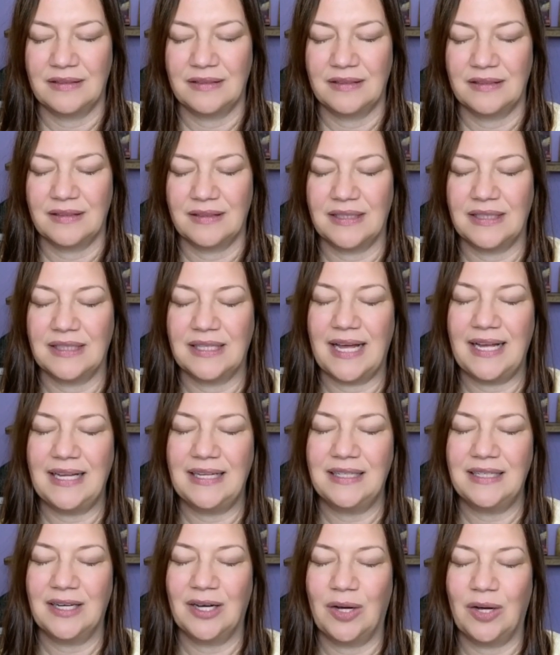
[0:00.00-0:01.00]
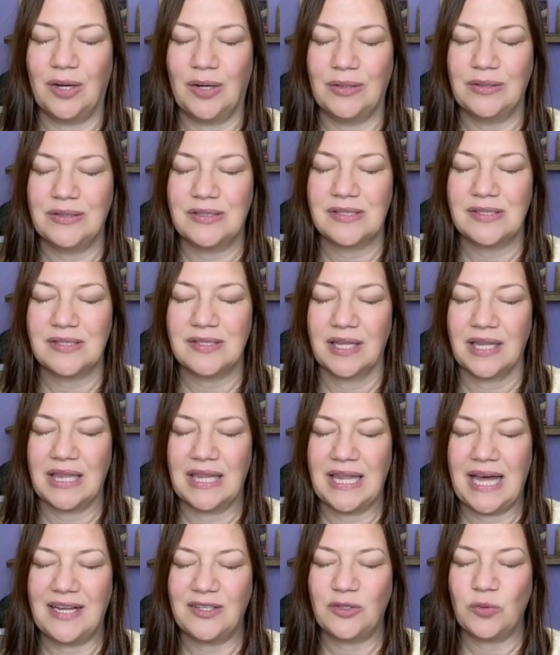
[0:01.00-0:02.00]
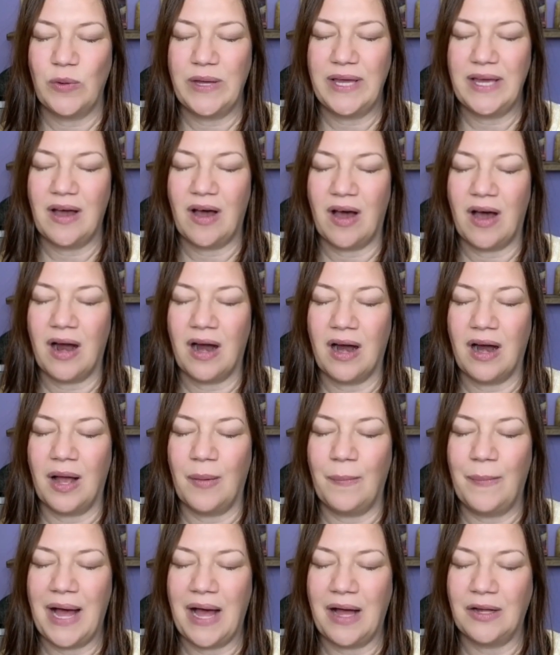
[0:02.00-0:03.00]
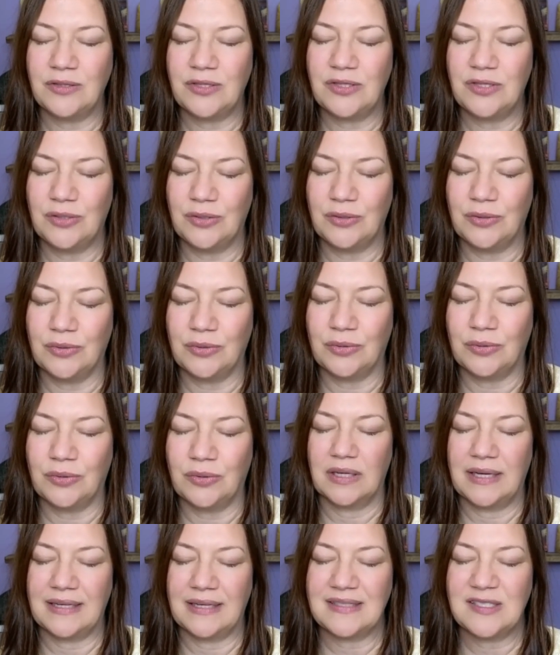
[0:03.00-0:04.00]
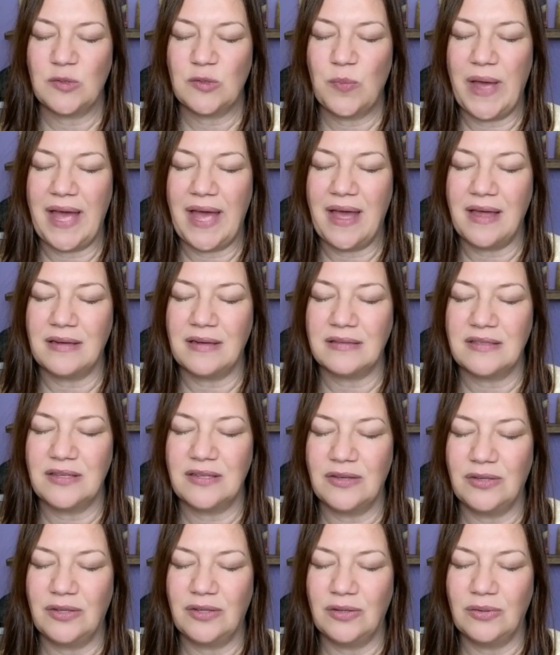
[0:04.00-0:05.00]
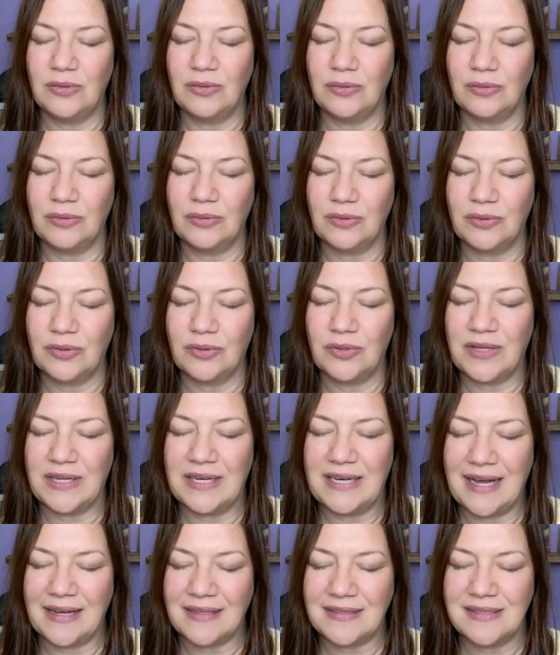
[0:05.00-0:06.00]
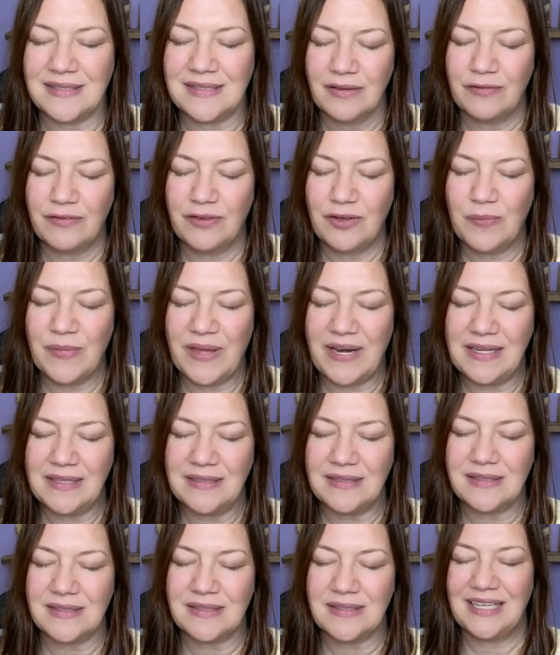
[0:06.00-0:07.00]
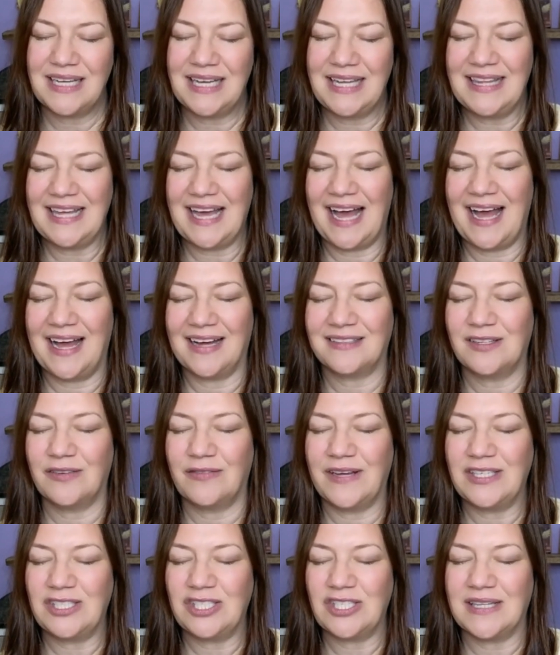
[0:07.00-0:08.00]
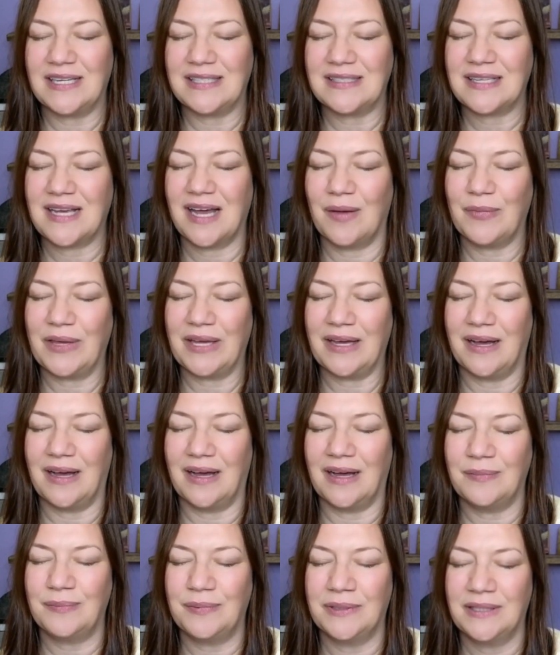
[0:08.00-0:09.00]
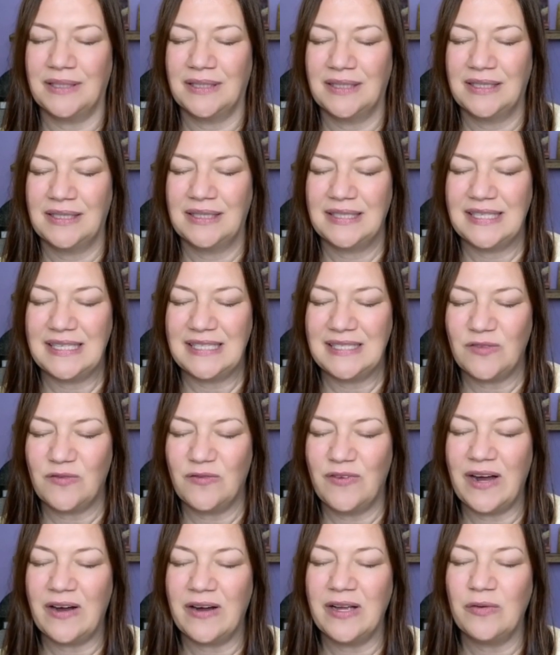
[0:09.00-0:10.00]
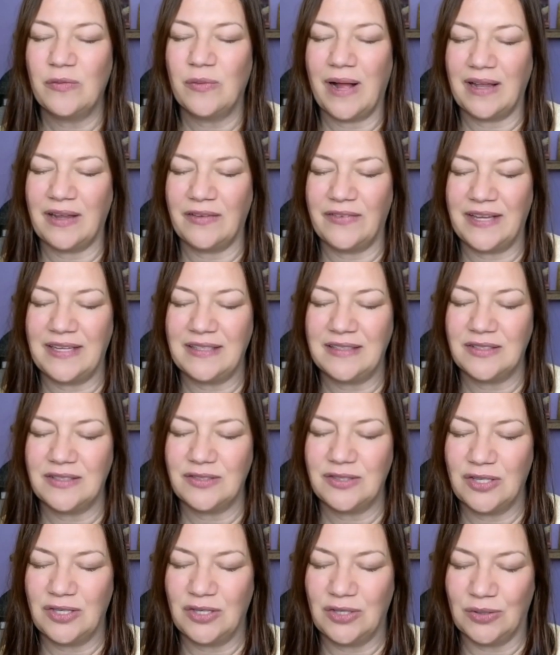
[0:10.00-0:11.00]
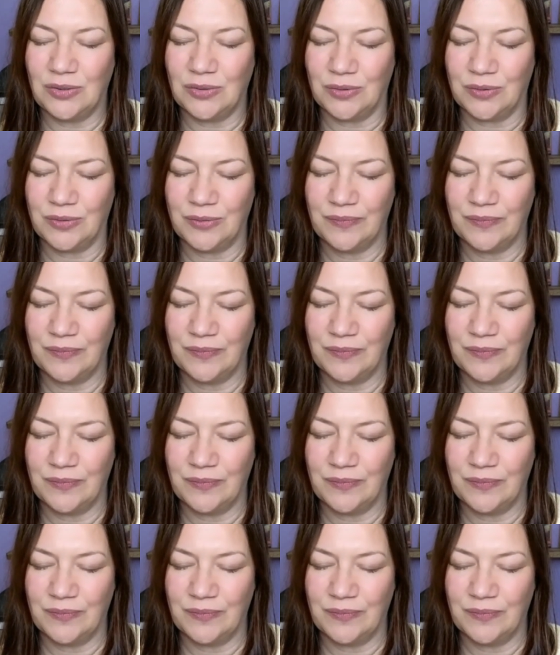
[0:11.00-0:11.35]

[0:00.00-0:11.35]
The light codes that we are about to expand to you through the next few minutes in the activation that's coming up is very relevant to you.